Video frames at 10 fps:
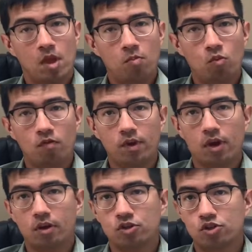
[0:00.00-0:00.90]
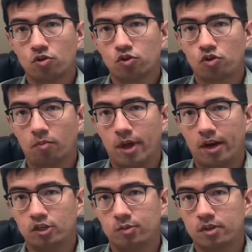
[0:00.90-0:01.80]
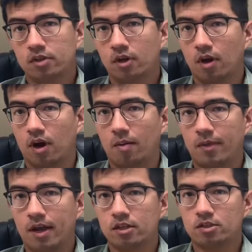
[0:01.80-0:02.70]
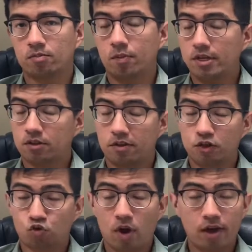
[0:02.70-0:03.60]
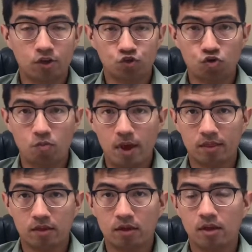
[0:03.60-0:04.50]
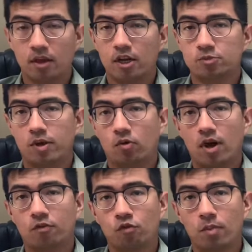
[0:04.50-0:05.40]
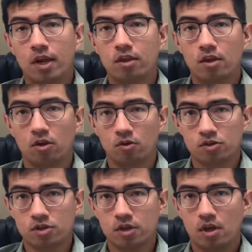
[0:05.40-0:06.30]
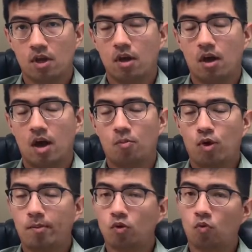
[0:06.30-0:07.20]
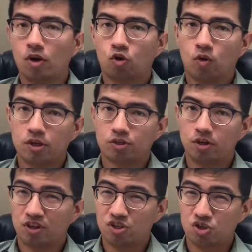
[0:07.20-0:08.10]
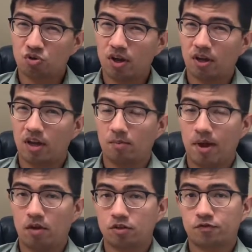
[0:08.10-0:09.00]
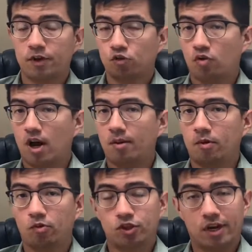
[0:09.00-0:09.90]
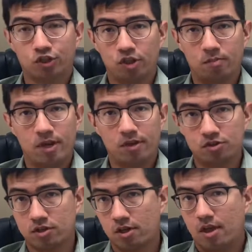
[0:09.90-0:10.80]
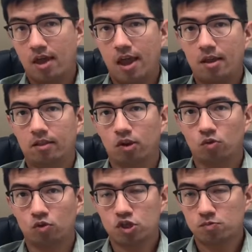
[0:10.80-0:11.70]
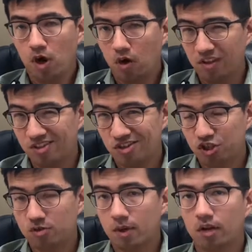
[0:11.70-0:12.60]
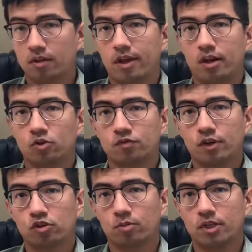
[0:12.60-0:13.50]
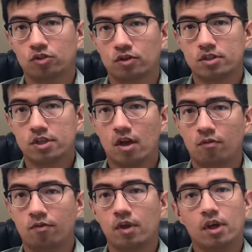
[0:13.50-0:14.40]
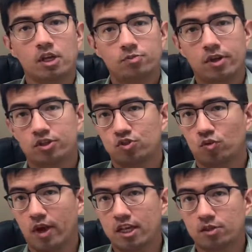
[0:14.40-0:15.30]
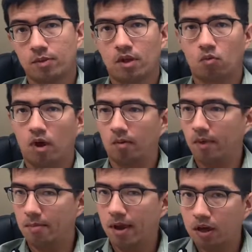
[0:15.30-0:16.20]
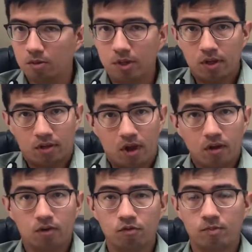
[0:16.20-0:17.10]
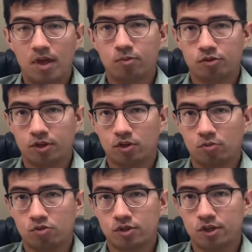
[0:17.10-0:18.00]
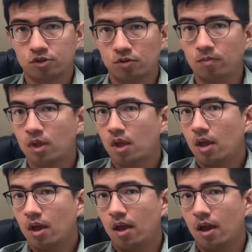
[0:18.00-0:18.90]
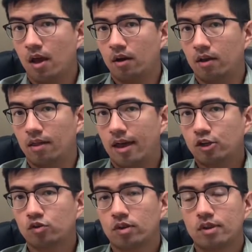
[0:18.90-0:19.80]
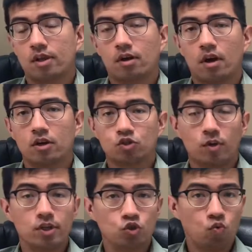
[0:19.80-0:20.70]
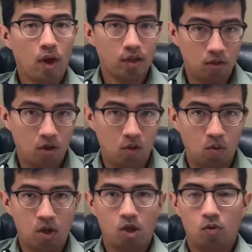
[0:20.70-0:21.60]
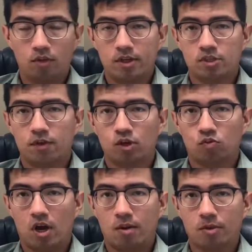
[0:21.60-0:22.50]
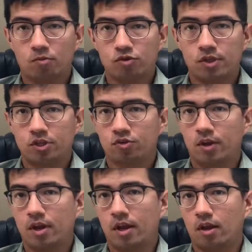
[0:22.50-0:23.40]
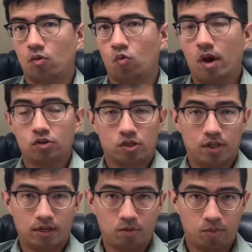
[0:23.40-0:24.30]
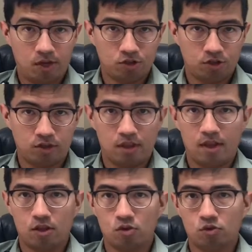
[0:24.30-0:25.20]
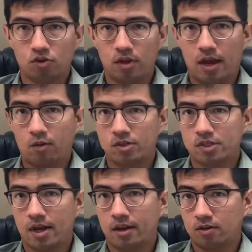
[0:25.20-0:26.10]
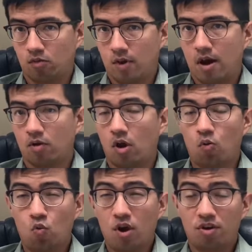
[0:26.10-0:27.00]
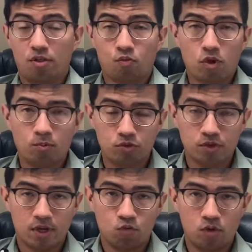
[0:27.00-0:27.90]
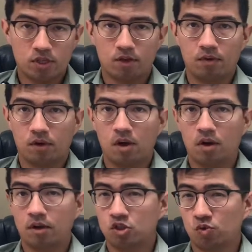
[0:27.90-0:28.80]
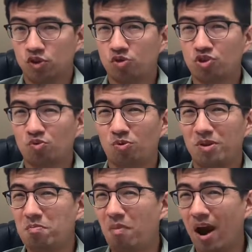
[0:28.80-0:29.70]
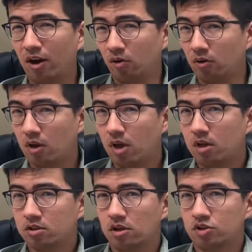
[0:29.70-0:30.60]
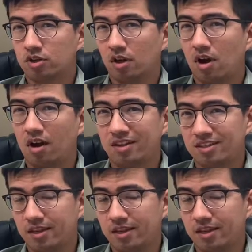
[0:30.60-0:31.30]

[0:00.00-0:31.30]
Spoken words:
Moving on to surgical management, that is basically the tried and true method. It's been around for many years. Probably the one question and concern I get about sphincterotomy, which actually means a literal small incision made on the anal sphincter muscle itself, is patients will ask me, well, am I going to be incontinent from that particular procedure? And actually the incontinence rate is quite low with a sphincterotomy procedure in a well-selected patient, and that usually I would cite around a 1 to 3% risk of incontinence, which usually would be minor, such as incontinence to